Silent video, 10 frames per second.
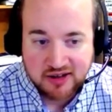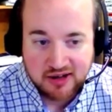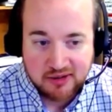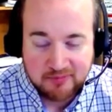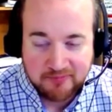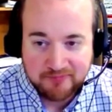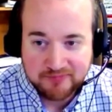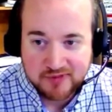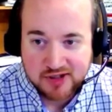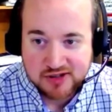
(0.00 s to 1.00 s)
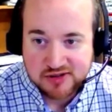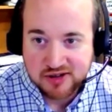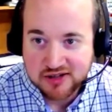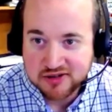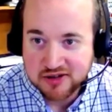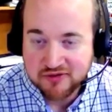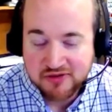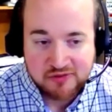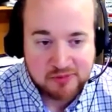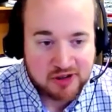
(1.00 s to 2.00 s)
So not sure if you're
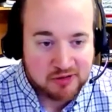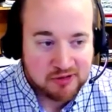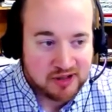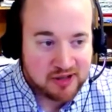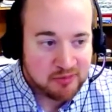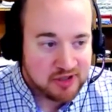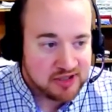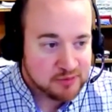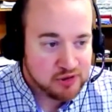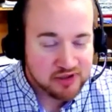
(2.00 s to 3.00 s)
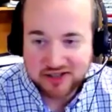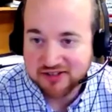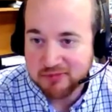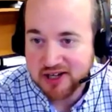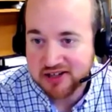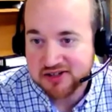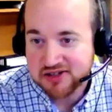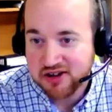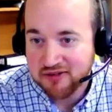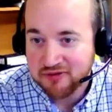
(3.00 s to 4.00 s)
familiar with them, but it's predictive maintenance
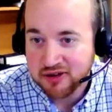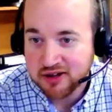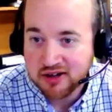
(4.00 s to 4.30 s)
software.